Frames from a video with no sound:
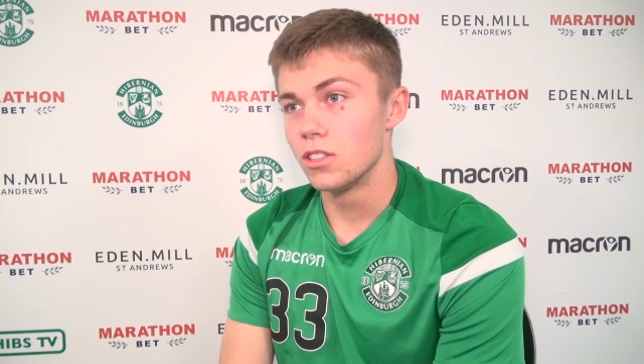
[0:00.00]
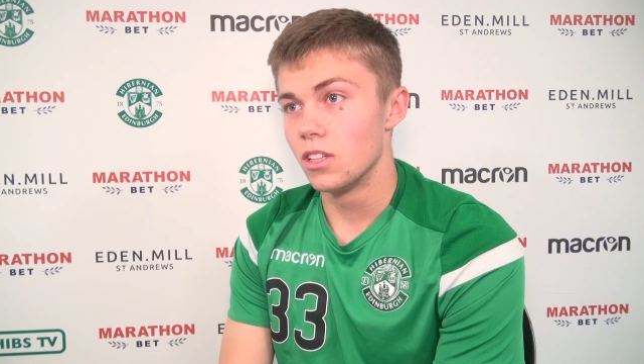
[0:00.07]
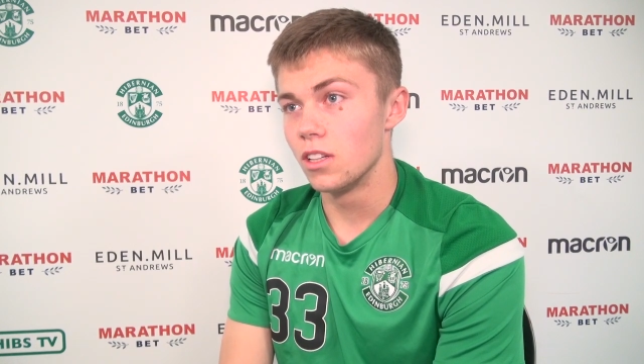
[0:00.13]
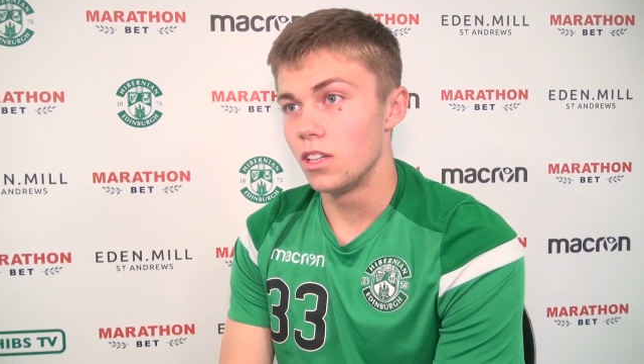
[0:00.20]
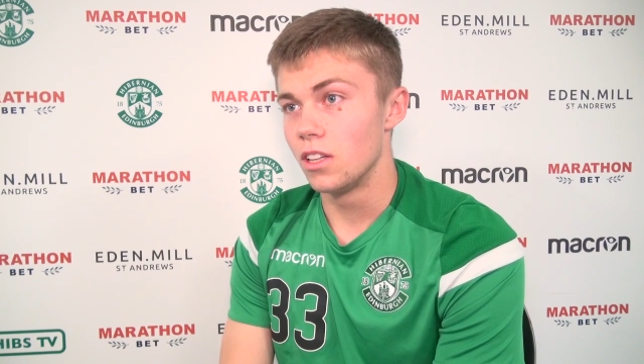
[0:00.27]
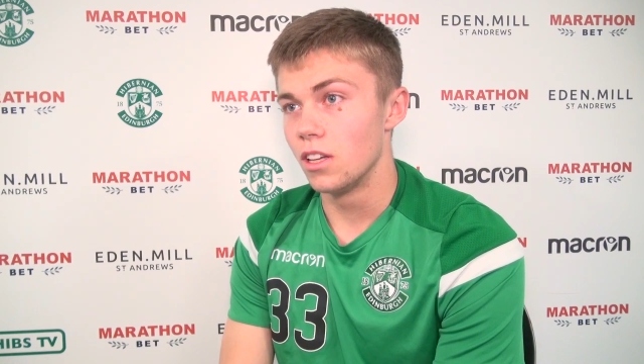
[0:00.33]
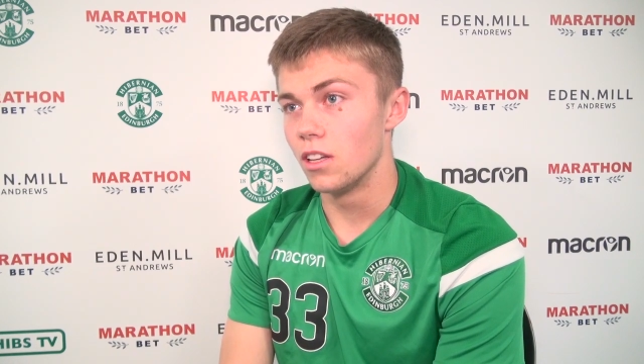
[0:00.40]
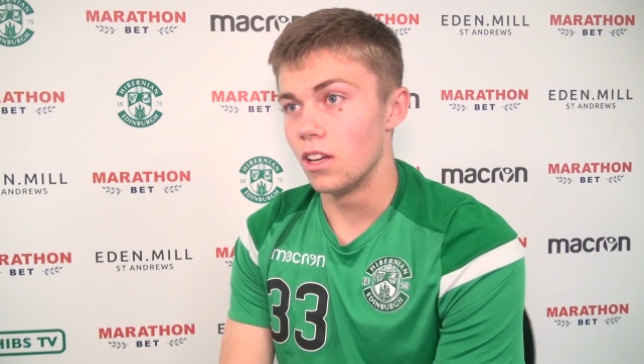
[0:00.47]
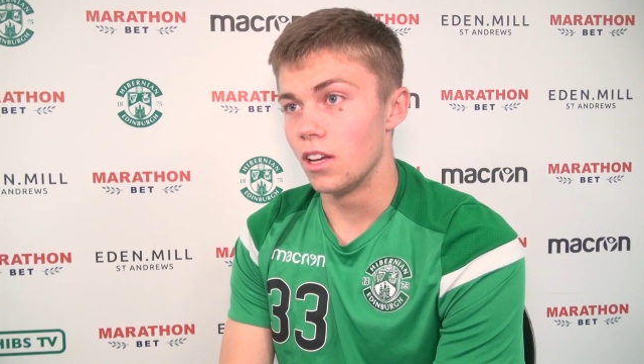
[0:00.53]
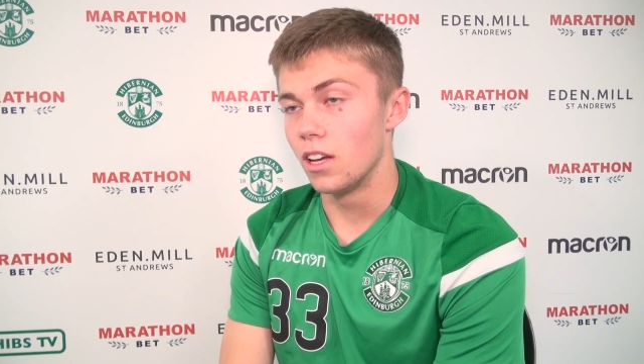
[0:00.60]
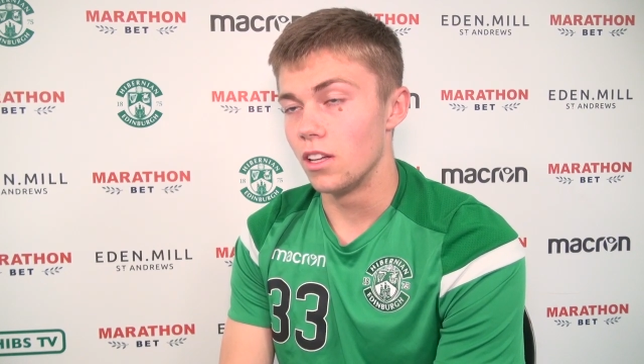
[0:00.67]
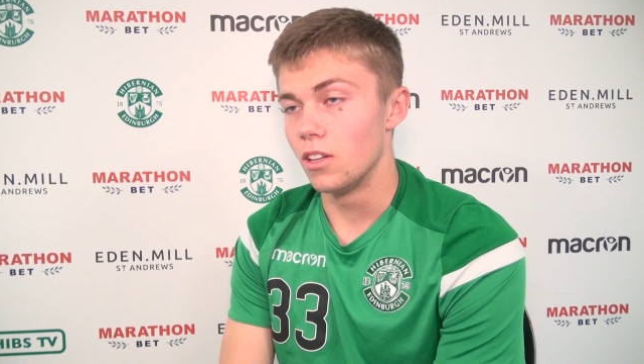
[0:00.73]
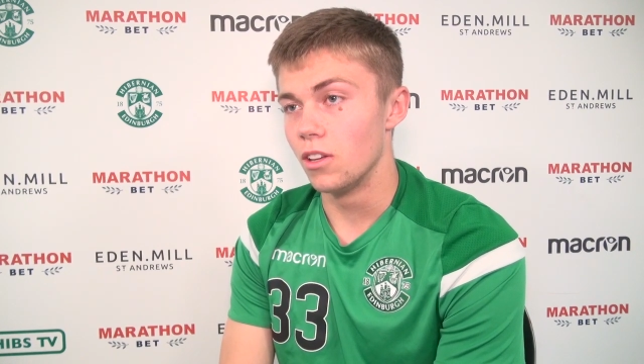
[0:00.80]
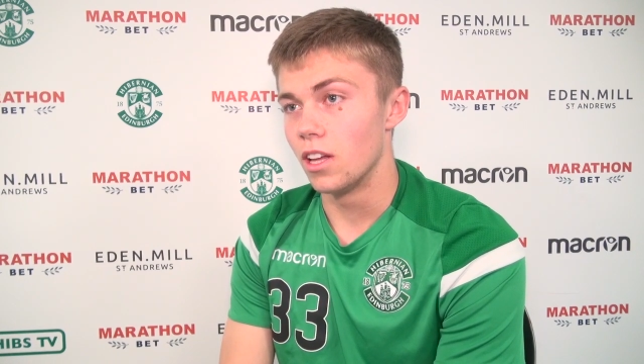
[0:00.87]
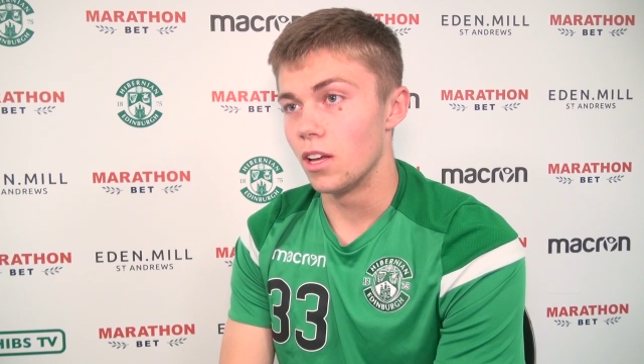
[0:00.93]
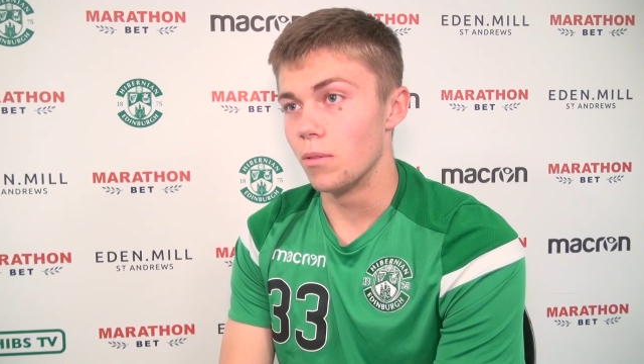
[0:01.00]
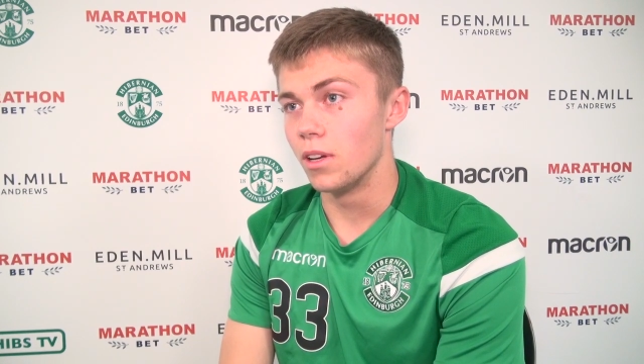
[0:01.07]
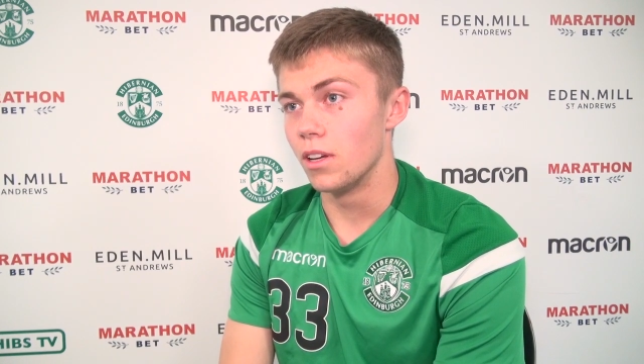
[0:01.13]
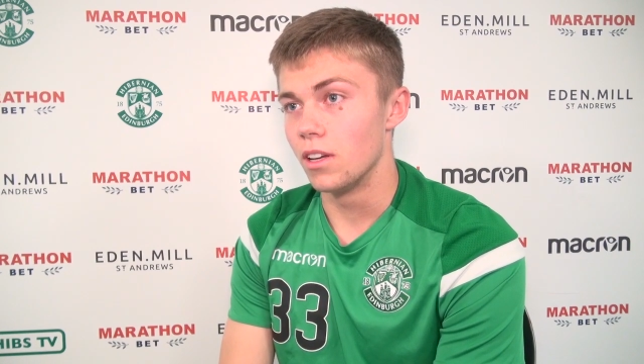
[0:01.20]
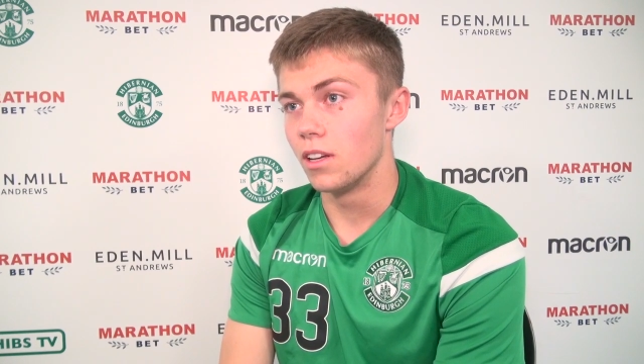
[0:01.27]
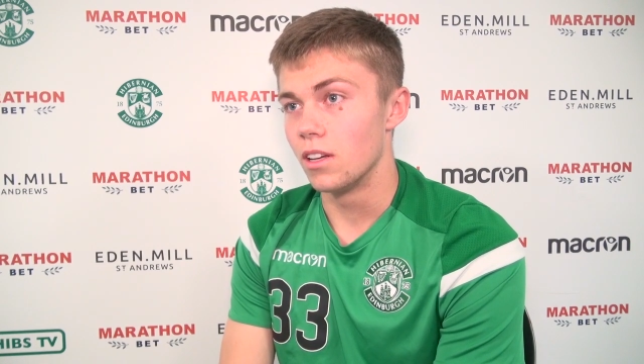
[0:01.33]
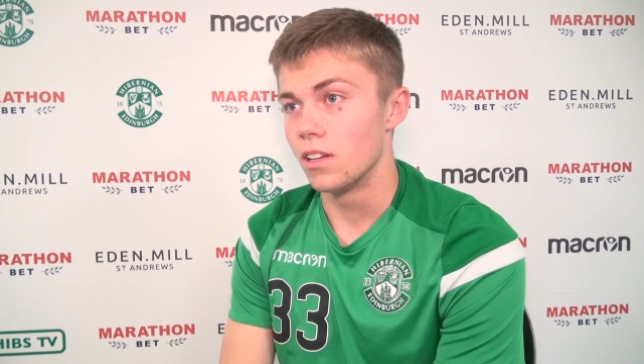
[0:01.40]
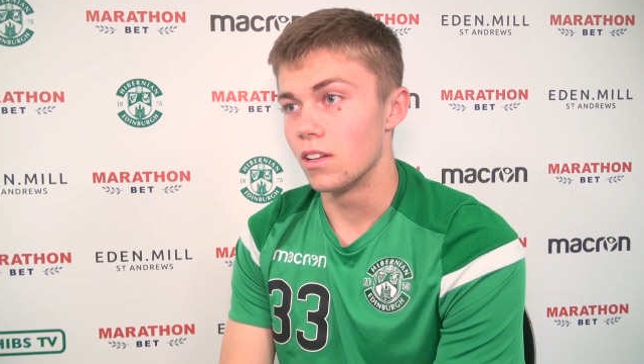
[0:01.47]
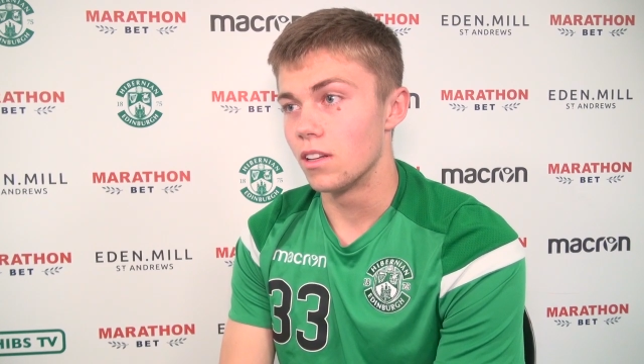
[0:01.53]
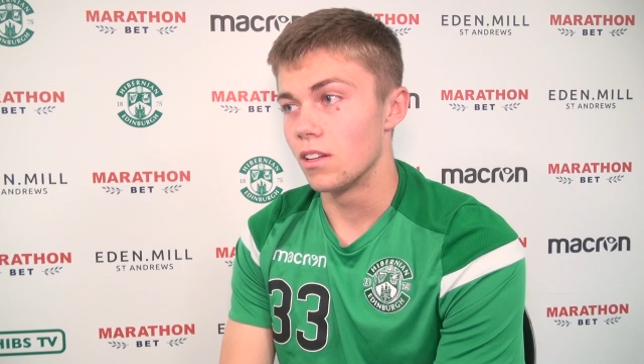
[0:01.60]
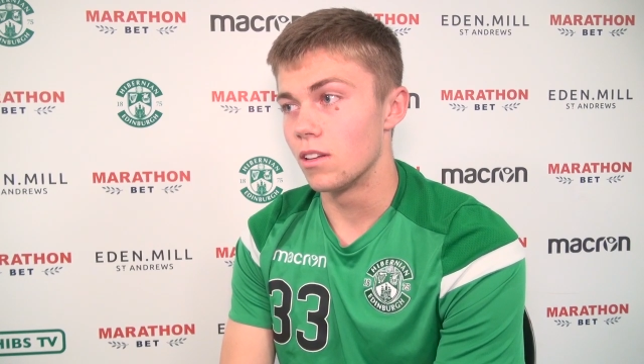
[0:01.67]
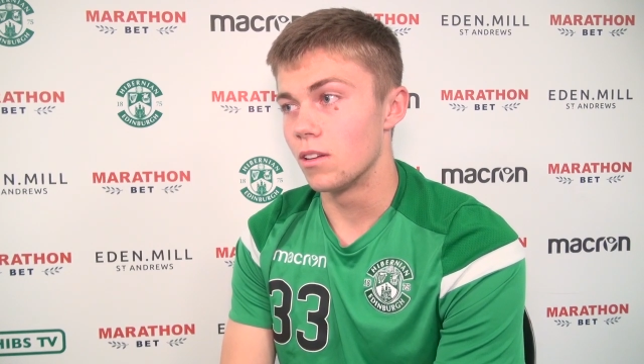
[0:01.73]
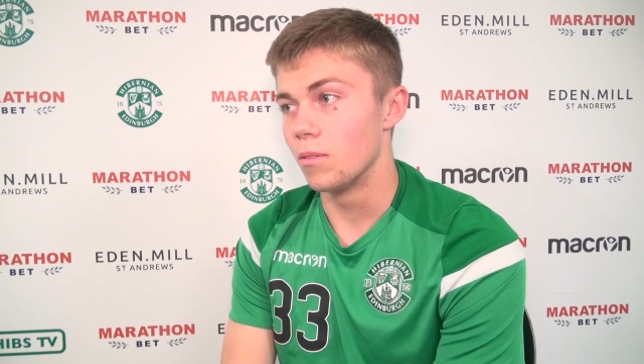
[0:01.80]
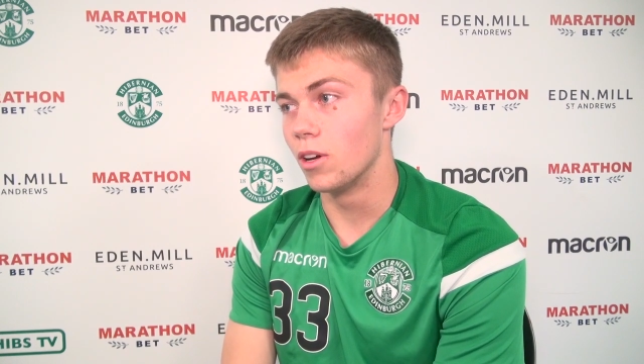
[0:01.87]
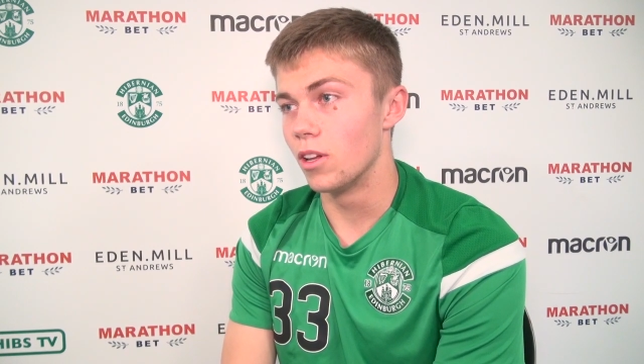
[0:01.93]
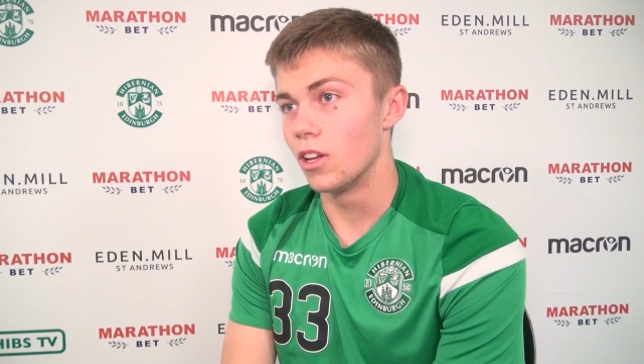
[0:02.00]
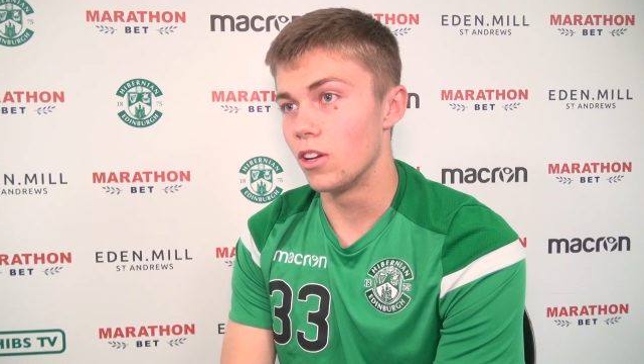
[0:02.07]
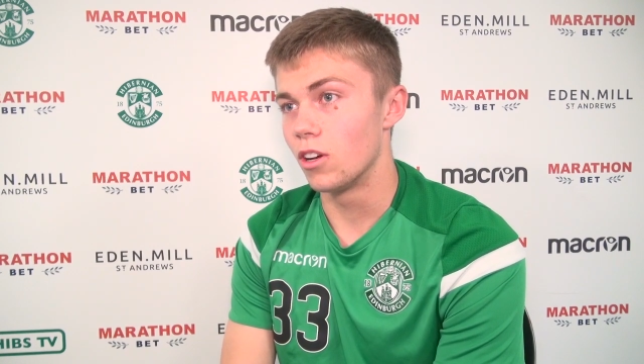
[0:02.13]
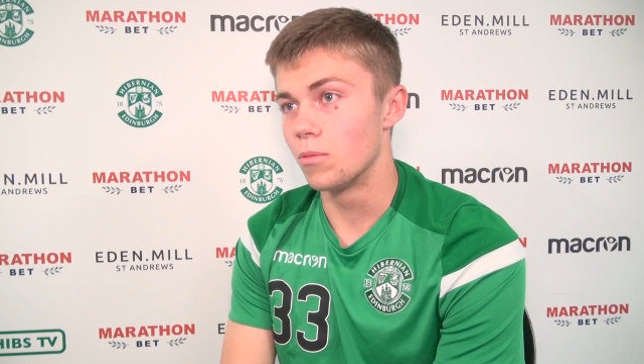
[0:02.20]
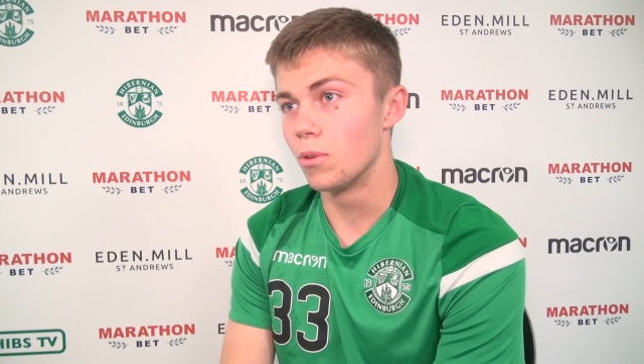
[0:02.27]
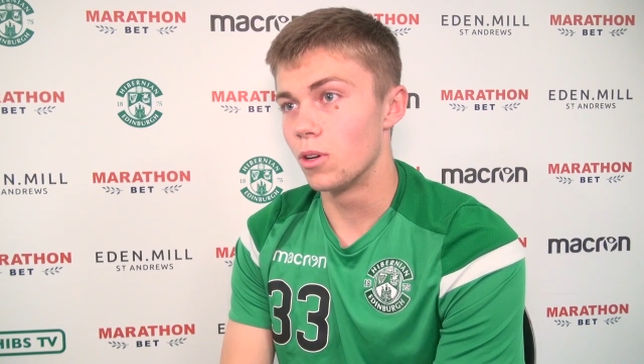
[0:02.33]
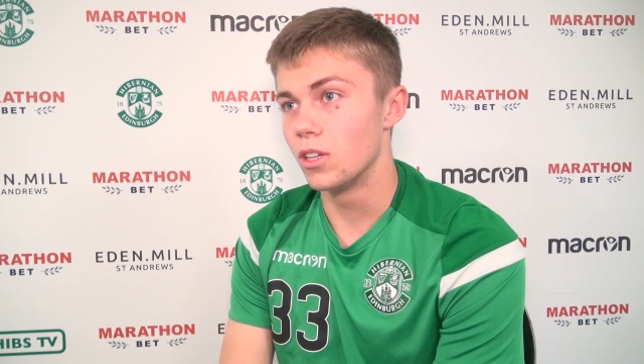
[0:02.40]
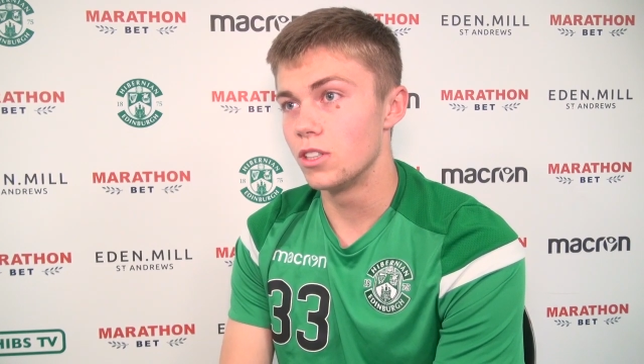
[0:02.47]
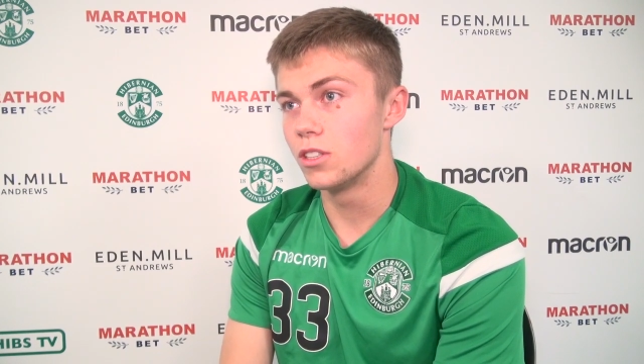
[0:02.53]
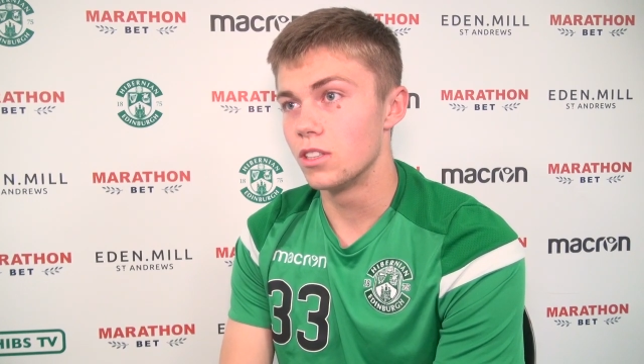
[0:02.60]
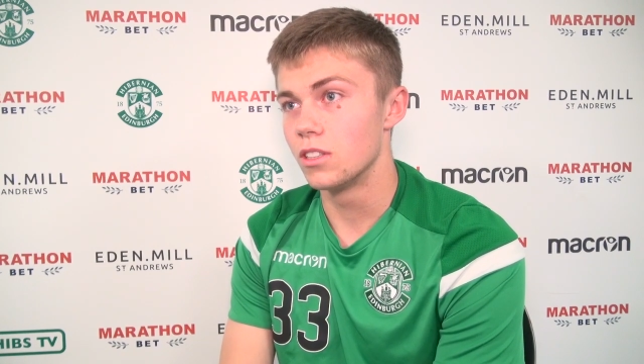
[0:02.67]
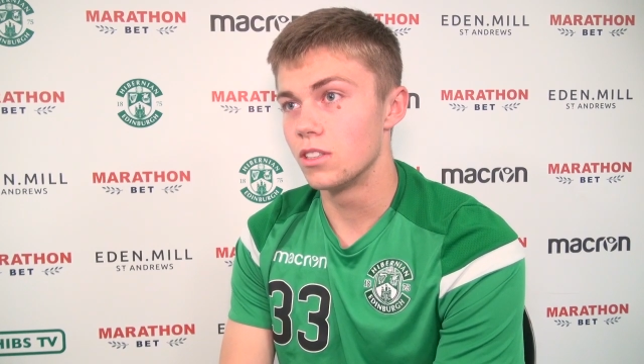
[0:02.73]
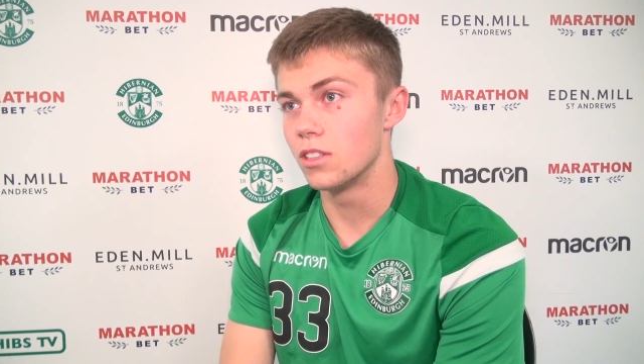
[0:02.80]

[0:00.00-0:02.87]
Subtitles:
in the league do that with other young boys.